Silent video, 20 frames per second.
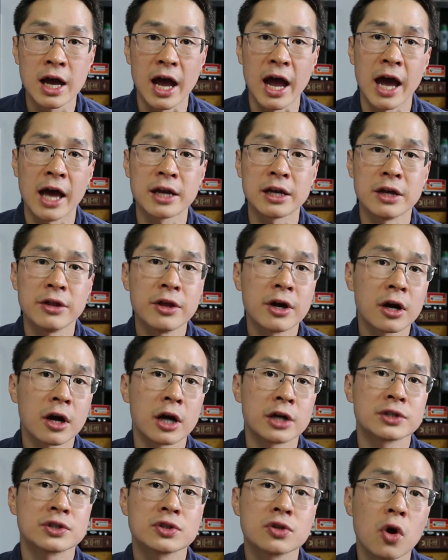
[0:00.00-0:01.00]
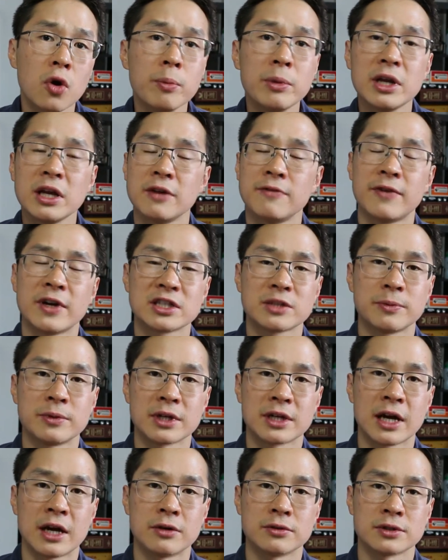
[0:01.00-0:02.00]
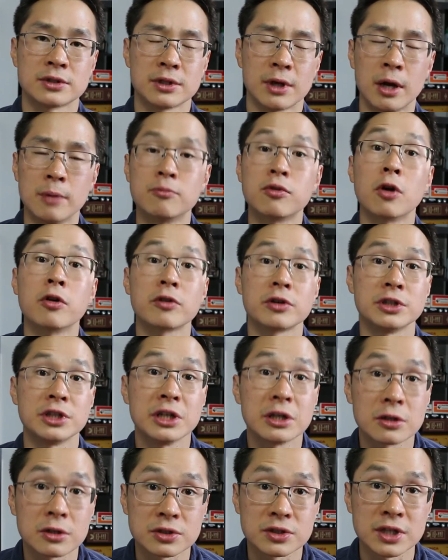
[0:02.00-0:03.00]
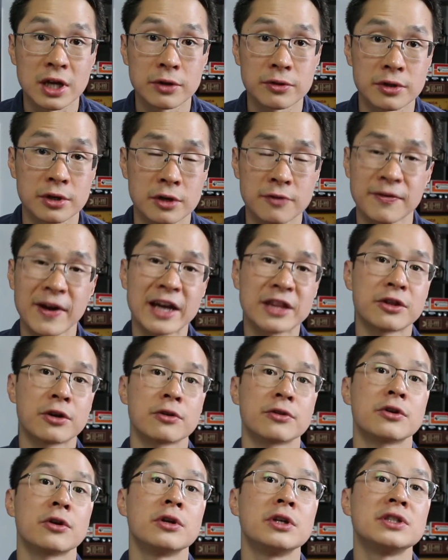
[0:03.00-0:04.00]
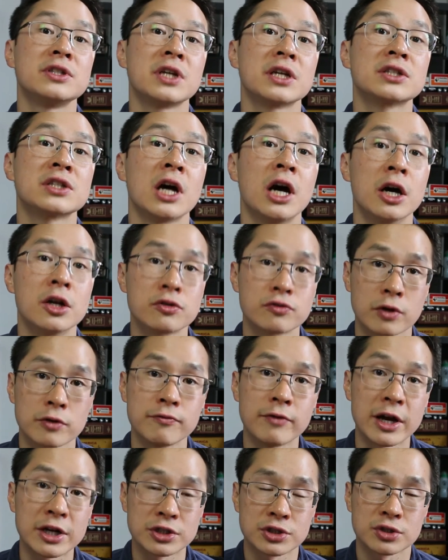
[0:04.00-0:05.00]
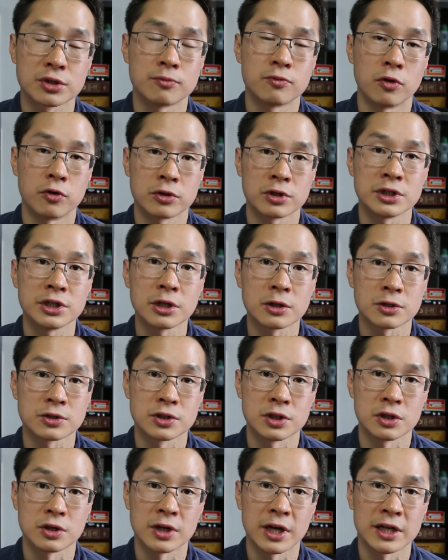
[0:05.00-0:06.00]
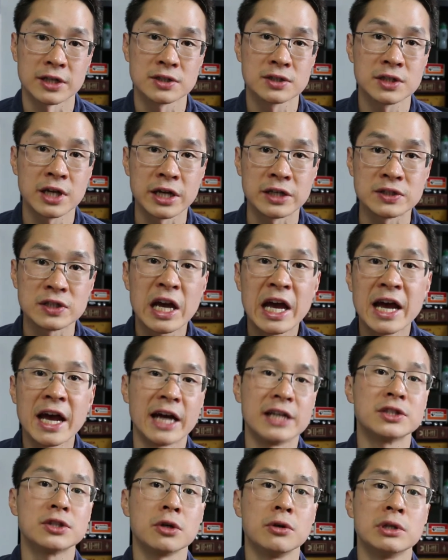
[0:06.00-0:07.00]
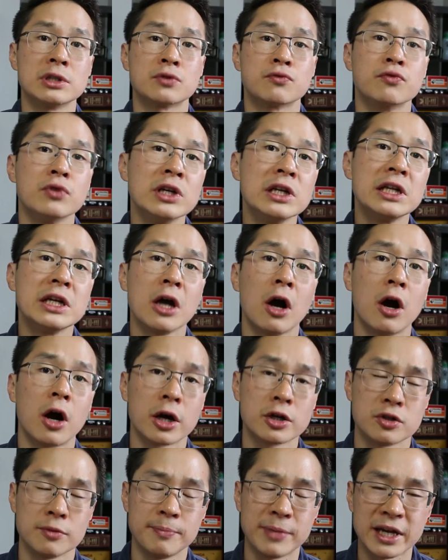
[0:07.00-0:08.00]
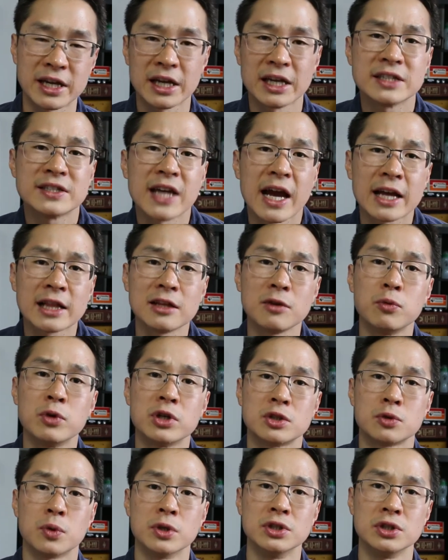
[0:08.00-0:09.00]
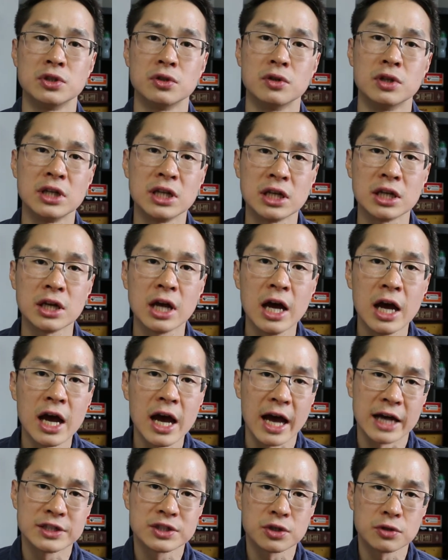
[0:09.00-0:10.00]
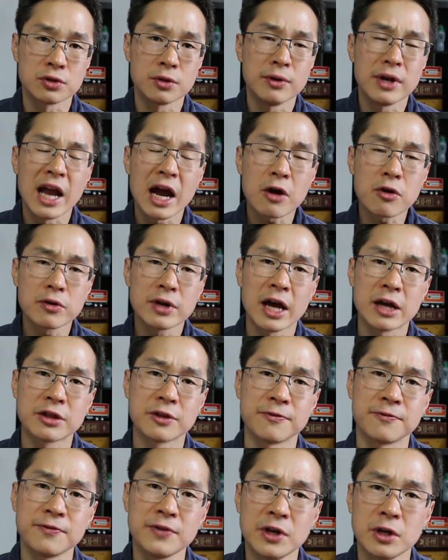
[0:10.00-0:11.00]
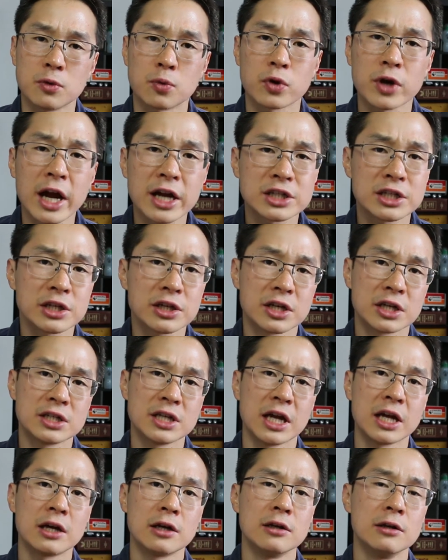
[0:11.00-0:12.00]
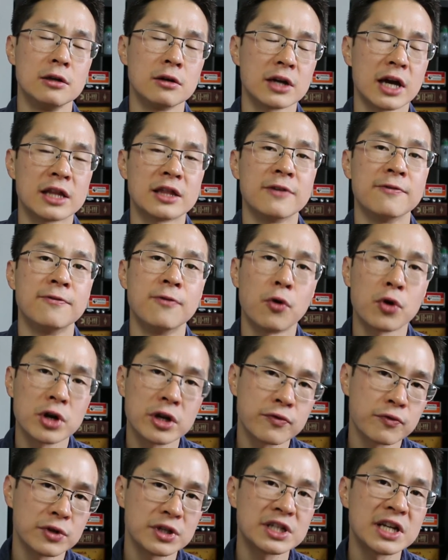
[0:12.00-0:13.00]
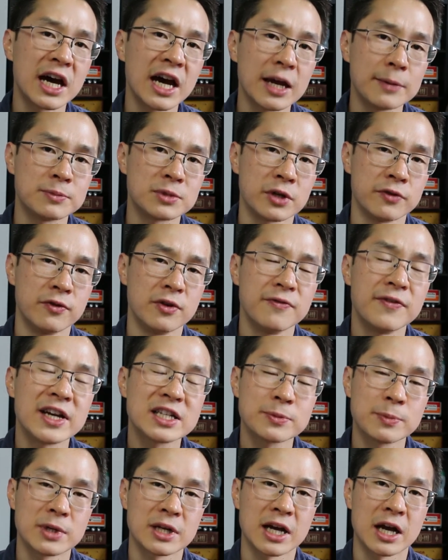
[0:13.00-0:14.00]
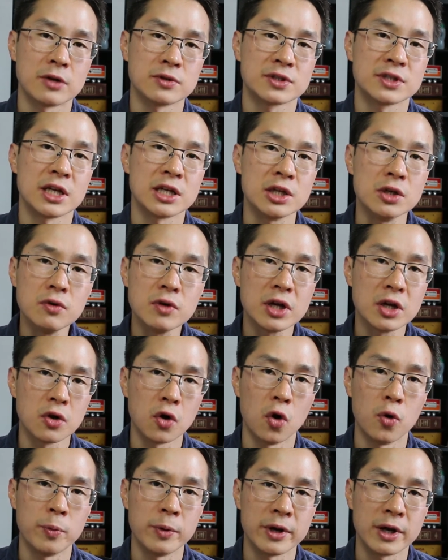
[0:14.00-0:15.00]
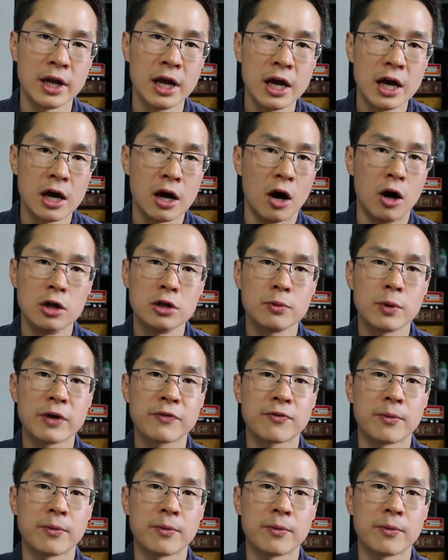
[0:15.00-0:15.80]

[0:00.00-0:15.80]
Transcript: And there are so many investment accounts, uh, broker-dealers out there. In fact, there are thirty-six hundred registered broker-dealers in the United States. And so it's really hard to pick exactly which ones you need. And so to narrow down the field, we're actually going to take a look at the four different types of investment accounts that you can open, all the way